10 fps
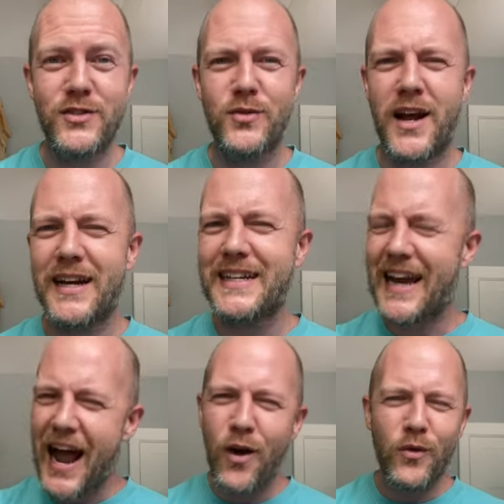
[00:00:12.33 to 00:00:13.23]
Do not
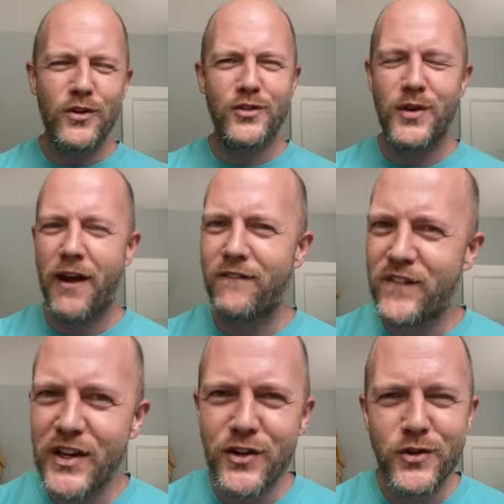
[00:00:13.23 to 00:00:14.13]
cower, do not
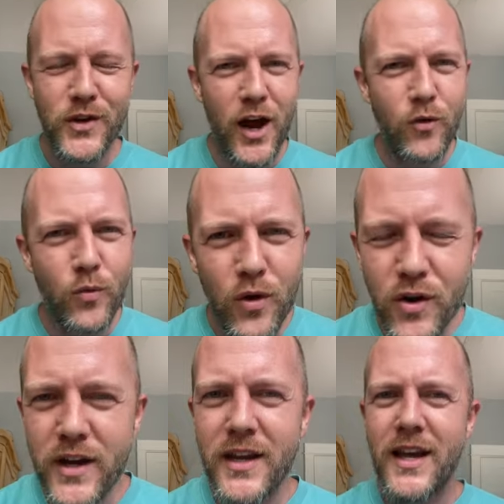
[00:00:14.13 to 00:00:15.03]
fear, do not
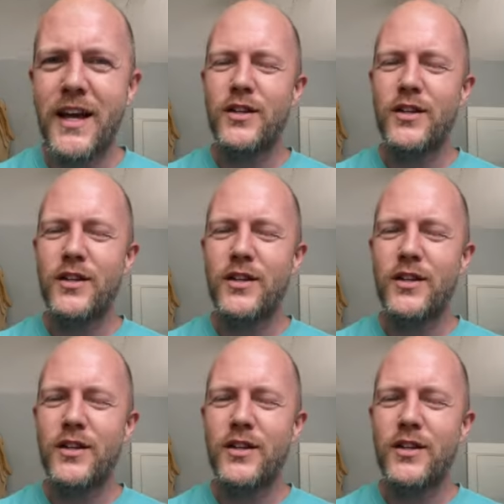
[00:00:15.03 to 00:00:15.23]
worry,